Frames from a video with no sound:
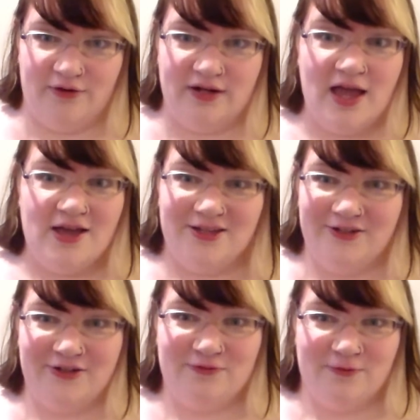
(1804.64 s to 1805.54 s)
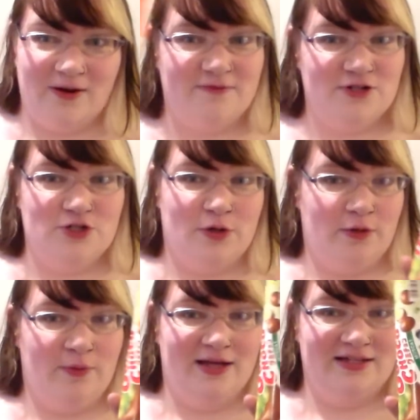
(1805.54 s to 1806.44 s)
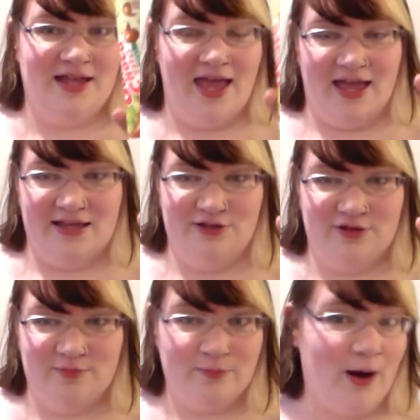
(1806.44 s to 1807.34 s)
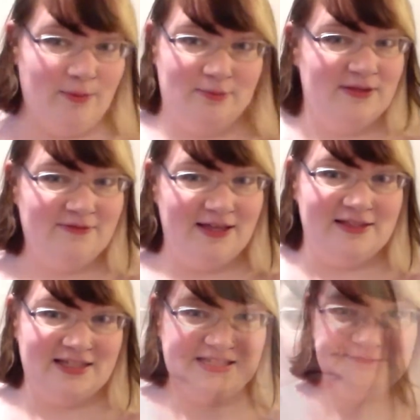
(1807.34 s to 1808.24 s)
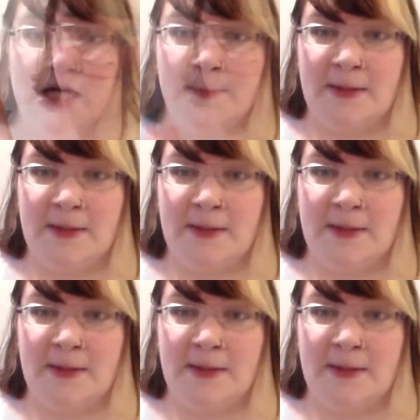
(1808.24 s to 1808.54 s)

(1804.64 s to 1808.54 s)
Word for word: out your Forever twenty-one and you can probably find these.